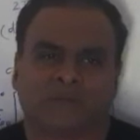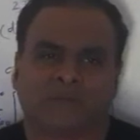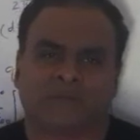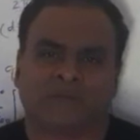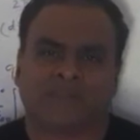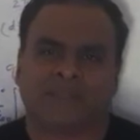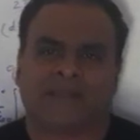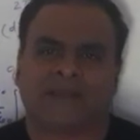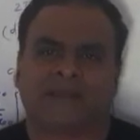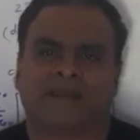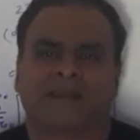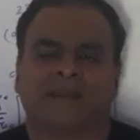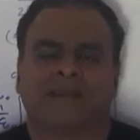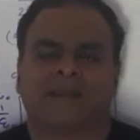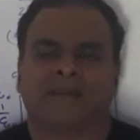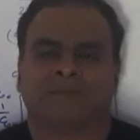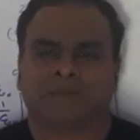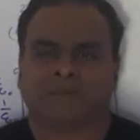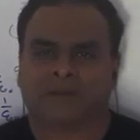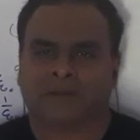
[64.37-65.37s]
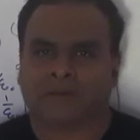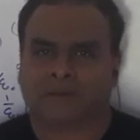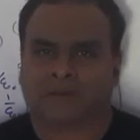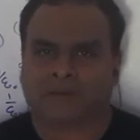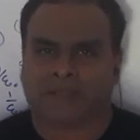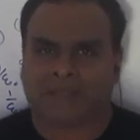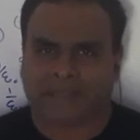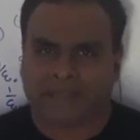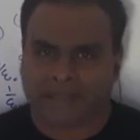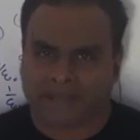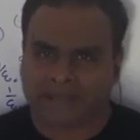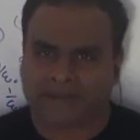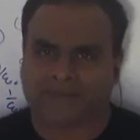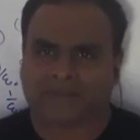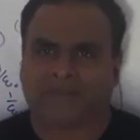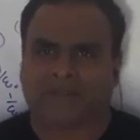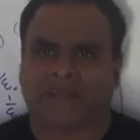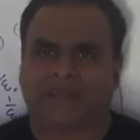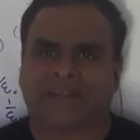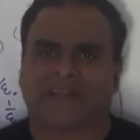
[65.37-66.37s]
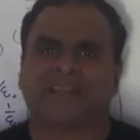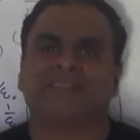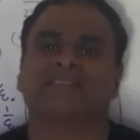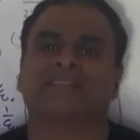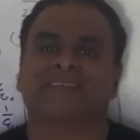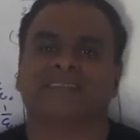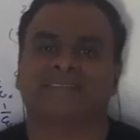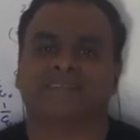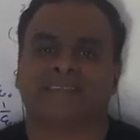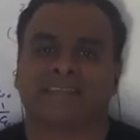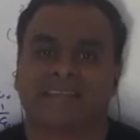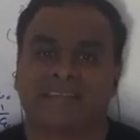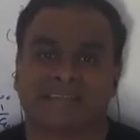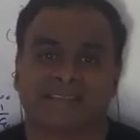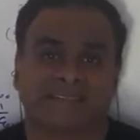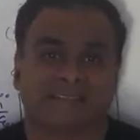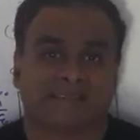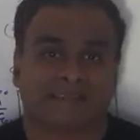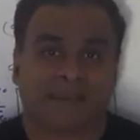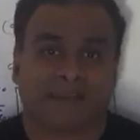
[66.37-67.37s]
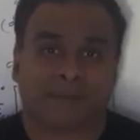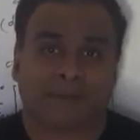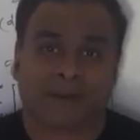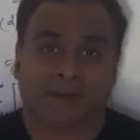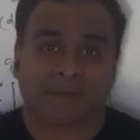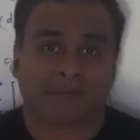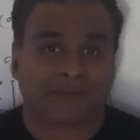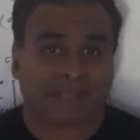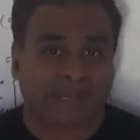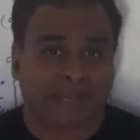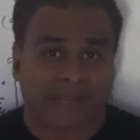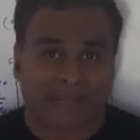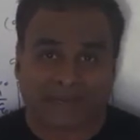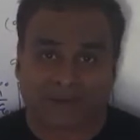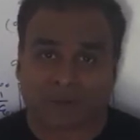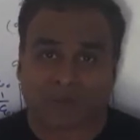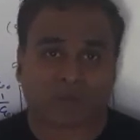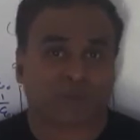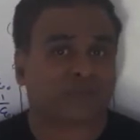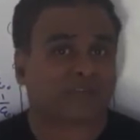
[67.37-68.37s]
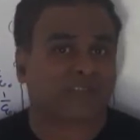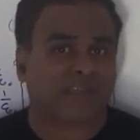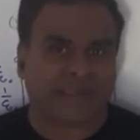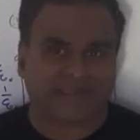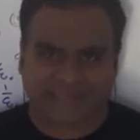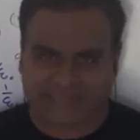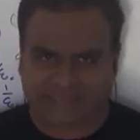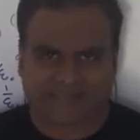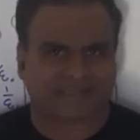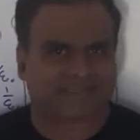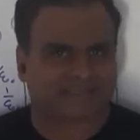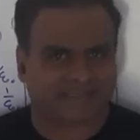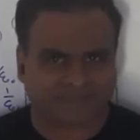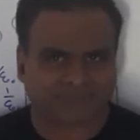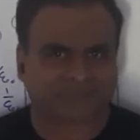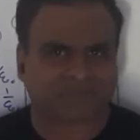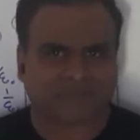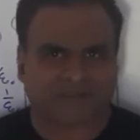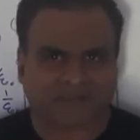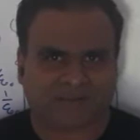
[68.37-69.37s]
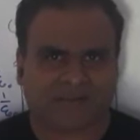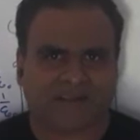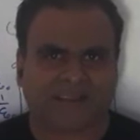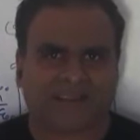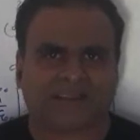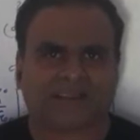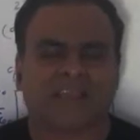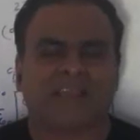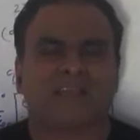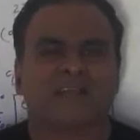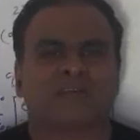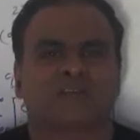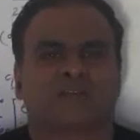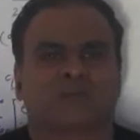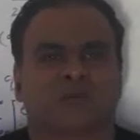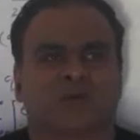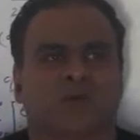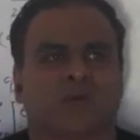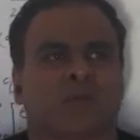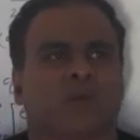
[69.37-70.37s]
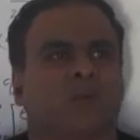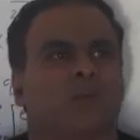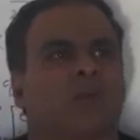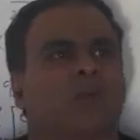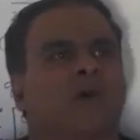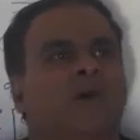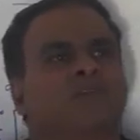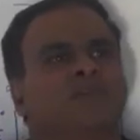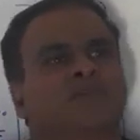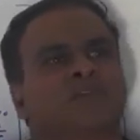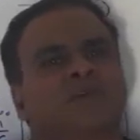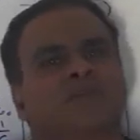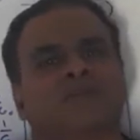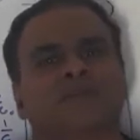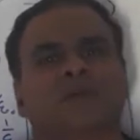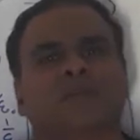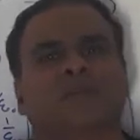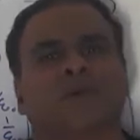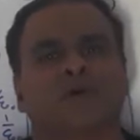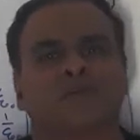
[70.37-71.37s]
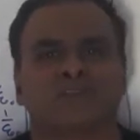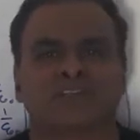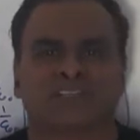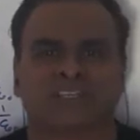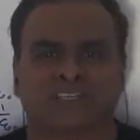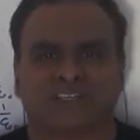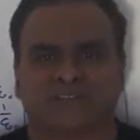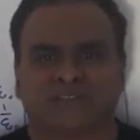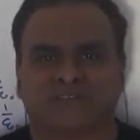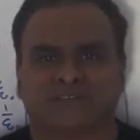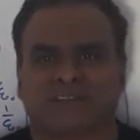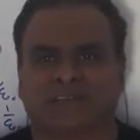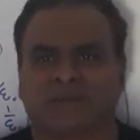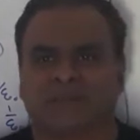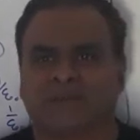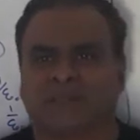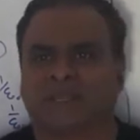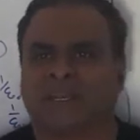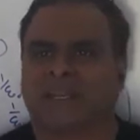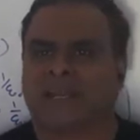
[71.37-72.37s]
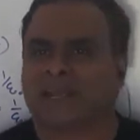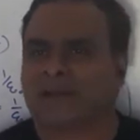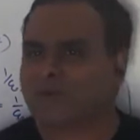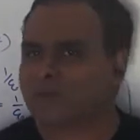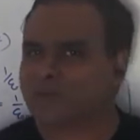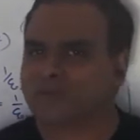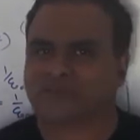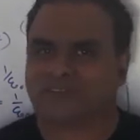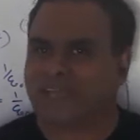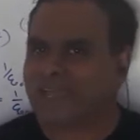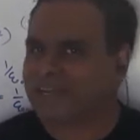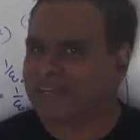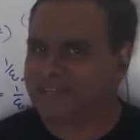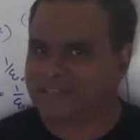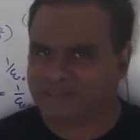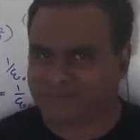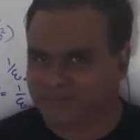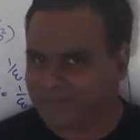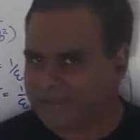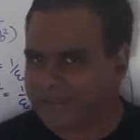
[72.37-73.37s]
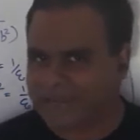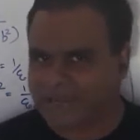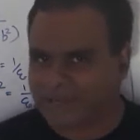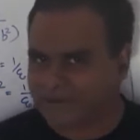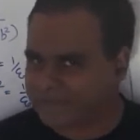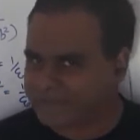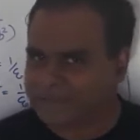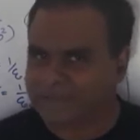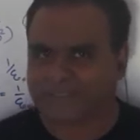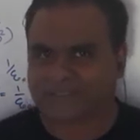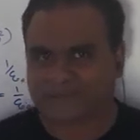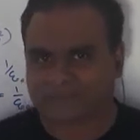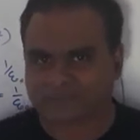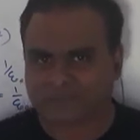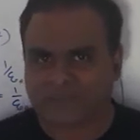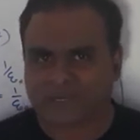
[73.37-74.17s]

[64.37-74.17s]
we are here we are discussing is about electrostatics, right? So most of the portions electrostatics we cover,